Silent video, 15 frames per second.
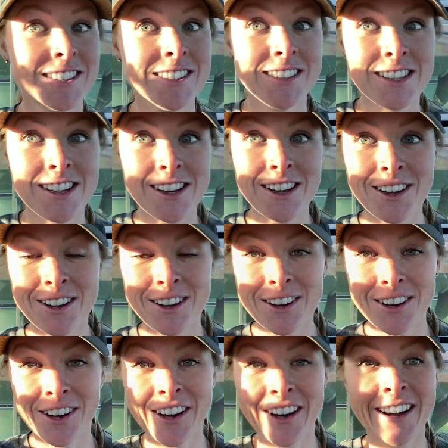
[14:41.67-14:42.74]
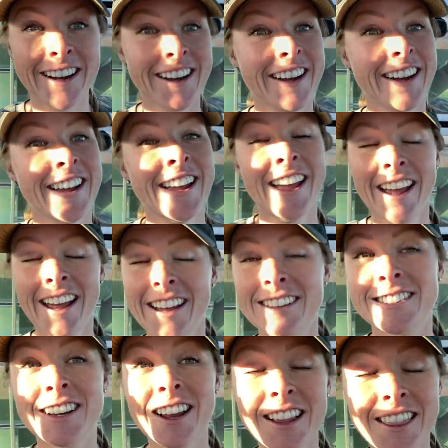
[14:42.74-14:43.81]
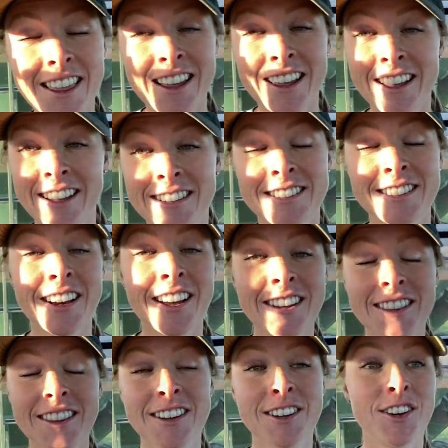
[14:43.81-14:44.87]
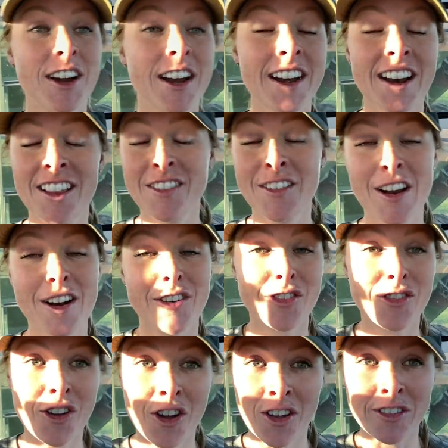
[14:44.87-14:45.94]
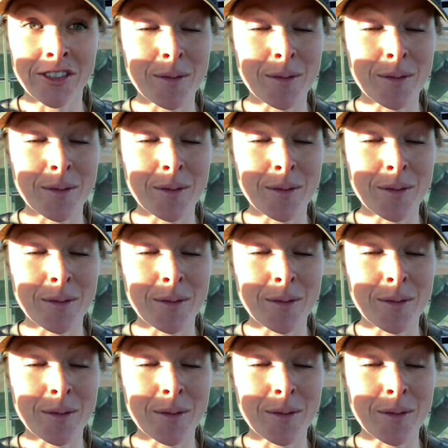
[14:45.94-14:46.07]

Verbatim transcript: So it's not the it's not the grain elevator's fault.